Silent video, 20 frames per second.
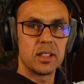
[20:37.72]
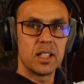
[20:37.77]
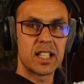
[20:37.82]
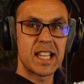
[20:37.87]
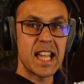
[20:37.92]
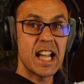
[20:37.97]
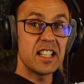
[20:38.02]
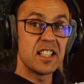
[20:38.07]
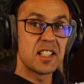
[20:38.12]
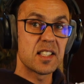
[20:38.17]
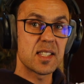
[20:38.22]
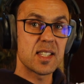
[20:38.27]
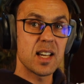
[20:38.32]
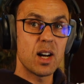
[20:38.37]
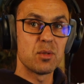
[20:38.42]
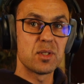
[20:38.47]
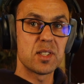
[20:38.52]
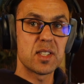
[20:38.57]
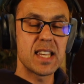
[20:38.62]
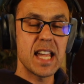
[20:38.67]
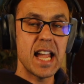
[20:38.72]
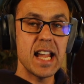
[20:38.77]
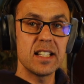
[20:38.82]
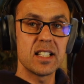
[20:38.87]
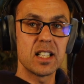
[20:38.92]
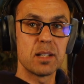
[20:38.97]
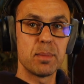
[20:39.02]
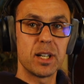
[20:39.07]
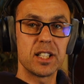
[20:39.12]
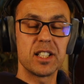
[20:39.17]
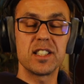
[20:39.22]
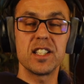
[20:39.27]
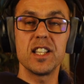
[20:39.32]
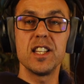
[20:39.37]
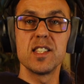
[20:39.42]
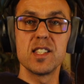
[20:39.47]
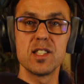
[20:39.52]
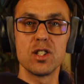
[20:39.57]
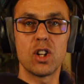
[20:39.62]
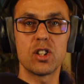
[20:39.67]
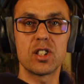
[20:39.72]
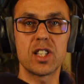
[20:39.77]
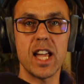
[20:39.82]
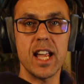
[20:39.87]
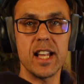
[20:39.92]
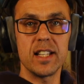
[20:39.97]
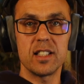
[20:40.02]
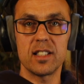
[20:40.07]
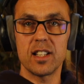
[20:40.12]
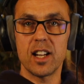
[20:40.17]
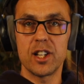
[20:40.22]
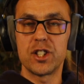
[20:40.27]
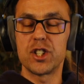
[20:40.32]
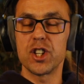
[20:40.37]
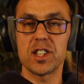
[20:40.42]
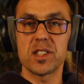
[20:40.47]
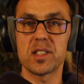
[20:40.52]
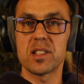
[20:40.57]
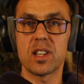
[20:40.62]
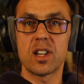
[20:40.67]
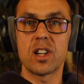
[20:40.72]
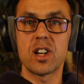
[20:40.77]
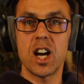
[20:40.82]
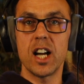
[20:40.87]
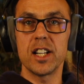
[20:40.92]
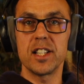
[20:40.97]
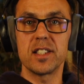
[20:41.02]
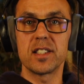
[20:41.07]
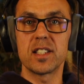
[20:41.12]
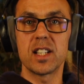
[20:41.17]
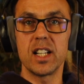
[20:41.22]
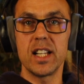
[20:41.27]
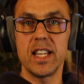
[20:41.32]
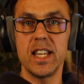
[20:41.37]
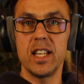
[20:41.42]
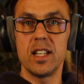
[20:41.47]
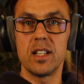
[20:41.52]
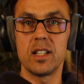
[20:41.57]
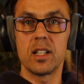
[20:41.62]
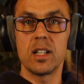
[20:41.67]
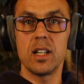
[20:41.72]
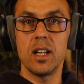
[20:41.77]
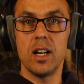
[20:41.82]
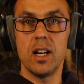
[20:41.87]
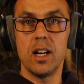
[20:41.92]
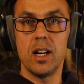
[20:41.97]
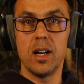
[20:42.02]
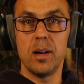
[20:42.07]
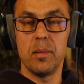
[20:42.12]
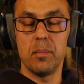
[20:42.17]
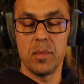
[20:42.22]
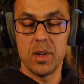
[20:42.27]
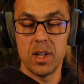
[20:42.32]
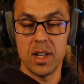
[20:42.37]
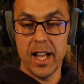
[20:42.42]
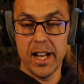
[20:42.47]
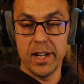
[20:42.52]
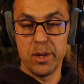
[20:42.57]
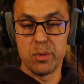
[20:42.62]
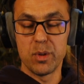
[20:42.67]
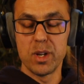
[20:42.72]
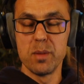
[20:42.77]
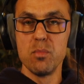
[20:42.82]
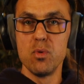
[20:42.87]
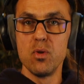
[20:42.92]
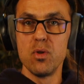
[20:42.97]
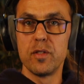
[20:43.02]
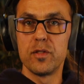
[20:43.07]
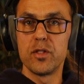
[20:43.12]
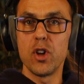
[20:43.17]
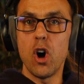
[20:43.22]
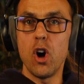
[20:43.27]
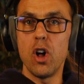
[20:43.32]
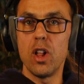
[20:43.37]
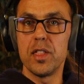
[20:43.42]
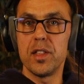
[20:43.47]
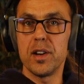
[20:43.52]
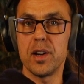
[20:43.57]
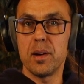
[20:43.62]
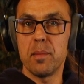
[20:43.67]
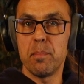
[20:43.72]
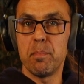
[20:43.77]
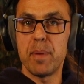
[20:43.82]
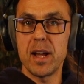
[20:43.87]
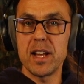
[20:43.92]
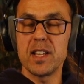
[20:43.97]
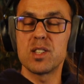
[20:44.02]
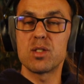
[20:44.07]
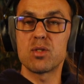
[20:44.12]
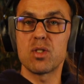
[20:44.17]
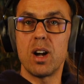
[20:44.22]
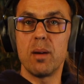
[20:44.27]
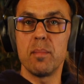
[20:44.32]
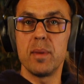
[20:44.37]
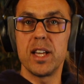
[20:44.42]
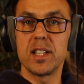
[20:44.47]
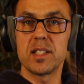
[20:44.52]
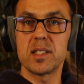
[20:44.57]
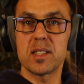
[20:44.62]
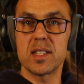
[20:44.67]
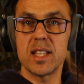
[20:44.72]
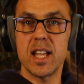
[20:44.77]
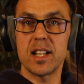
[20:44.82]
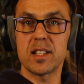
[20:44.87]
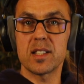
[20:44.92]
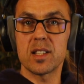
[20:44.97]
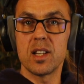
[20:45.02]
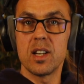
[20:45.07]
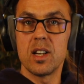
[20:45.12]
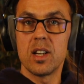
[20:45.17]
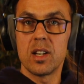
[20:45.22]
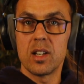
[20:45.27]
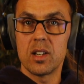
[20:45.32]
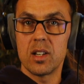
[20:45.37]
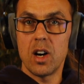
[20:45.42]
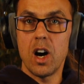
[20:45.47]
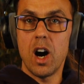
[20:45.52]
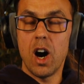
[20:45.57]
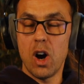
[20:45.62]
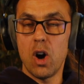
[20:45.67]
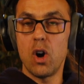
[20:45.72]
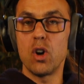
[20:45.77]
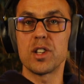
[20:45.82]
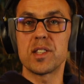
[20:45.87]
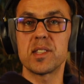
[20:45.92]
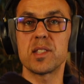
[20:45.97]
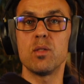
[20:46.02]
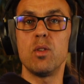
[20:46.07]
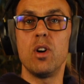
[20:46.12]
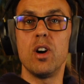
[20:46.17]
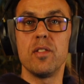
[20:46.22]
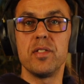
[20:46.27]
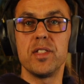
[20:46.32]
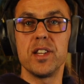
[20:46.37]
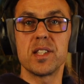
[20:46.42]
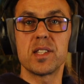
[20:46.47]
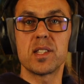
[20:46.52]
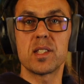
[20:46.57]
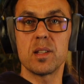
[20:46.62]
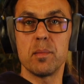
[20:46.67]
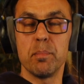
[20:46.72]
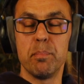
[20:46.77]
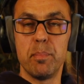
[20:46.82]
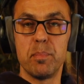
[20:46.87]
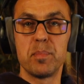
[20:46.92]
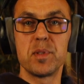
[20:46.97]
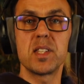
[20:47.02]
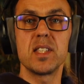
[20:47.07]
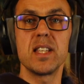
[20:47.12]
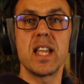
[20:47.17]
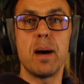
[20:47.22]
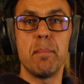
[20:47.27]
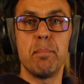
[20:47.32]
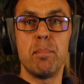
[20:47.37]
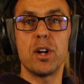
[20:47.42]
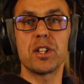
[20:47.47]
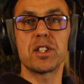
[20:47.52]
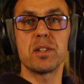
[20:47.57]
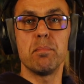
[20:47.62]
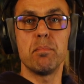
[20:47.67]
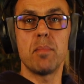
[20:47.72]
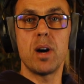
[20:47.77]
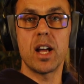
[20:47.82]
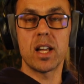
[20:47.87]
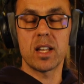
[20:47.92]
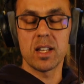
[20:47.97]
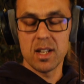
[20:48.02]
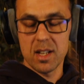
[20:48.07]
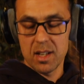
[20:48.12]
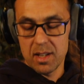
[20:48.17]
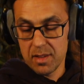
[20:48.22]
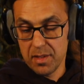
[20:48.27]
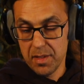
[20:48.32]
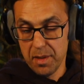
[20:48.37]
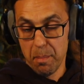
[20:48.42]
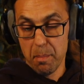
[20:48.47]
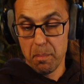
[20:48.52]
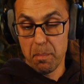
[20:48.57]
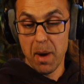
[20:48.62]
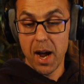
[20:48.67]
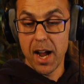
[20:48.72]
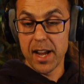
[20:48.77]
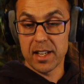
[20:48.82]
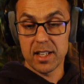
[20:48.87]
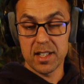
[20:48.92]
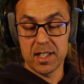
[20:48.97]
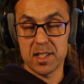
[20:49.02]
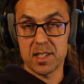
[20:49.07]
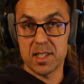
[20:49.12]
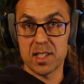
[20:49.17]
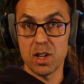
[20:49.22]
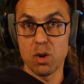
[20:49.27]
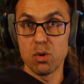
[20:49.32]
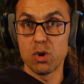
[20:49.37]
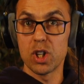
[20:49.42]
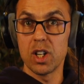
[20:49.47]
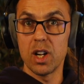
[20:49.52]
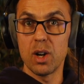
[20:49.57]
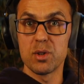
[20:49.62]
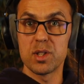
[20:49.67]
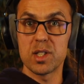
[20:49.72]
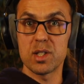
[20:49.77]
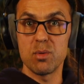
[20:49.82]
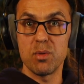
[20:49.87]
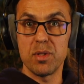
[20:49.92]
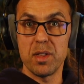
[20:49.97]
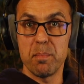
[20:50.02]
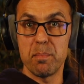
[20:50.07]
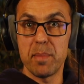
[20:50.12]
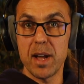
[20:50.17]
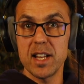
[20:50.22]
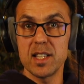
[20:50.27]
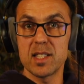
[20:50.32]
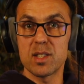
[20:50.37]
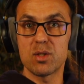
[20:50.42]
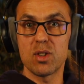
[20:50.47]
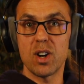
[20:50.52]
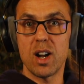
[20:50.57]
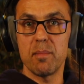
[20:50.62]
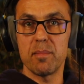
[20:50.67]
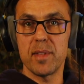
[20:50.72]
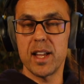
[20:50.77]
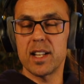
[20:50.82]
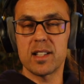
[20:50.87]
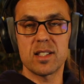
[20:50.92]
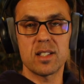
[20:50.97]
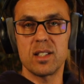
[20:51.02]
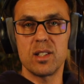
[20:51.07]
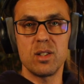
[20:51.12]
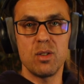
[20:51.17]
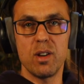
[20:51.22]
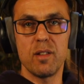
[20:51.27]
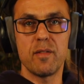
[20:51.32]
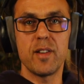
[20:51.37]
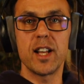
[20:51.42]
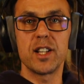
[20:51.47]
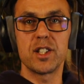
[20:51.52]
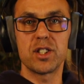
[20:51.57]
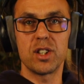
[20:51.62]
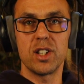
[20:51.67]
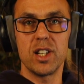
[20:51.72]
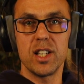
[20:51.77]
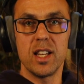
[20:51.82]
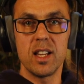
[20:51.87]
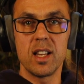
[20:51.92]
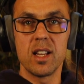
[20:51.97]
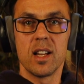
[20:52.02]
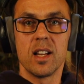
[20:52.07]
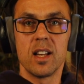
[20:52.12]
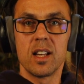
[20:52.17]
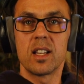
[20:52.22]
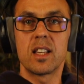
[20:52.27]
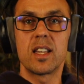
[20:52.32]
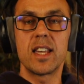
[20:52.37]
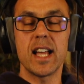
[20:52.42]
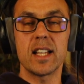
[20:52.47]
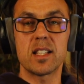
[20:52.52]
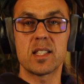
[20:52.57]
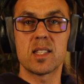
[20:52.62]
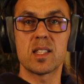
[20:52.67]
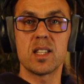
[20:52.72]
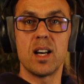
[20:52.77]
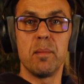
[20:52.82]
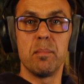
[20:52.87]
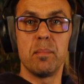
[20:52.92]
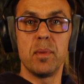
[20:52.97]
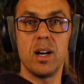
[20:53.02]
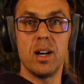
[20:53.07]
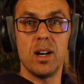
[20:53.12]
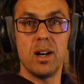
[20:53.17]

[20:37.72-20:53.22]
Again, it sounds gated, but it is not gated. I just cut it clean and removed all the bass drum hits that are also on this snare bottom mic. The mic is so close to the bass drum that you eventually get some